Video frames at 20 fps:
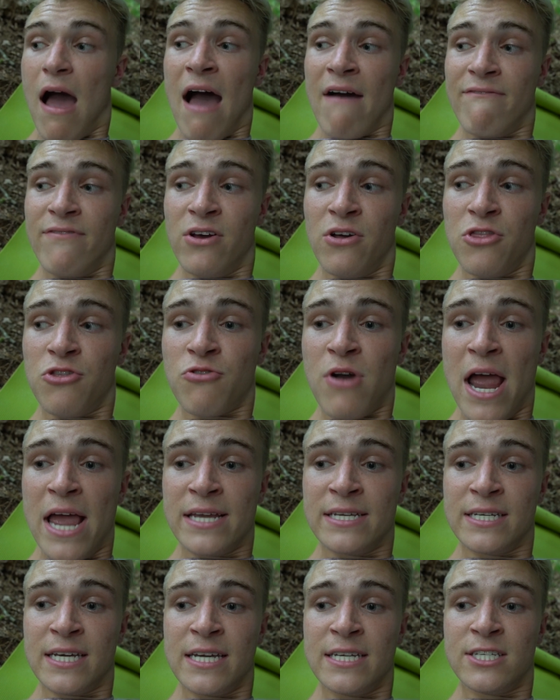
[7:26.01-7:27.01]
I feel
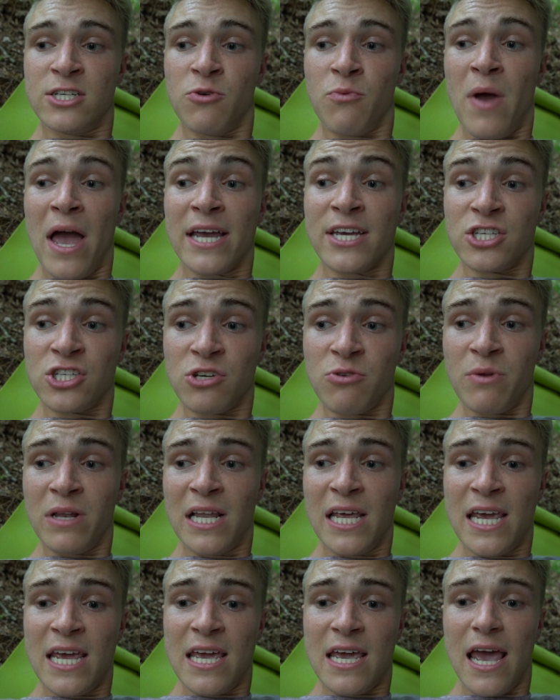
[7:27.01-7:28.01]
threatened
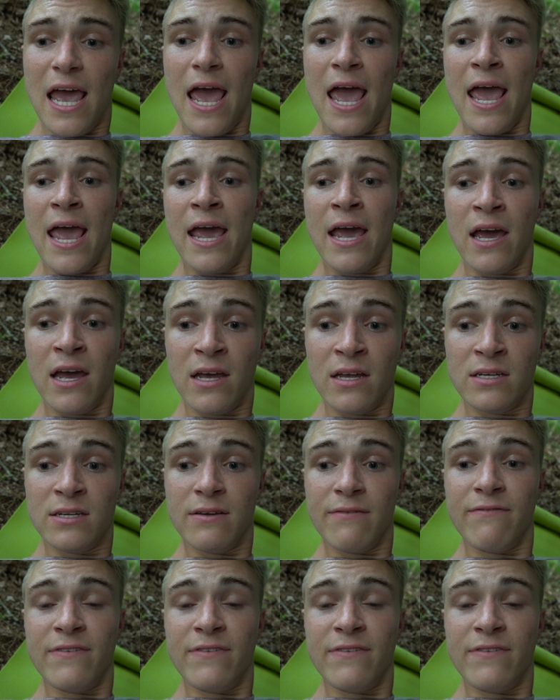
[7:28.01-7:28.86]
intellectually and